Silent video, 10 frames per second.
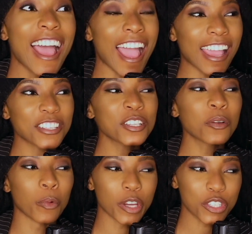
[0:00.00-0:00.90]
I actually
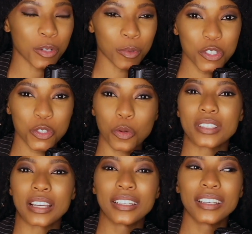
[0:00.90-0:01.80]
wish it was
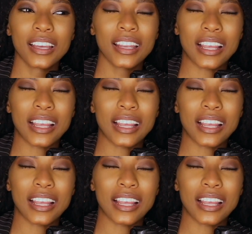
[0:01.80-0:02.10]
shorter. Like,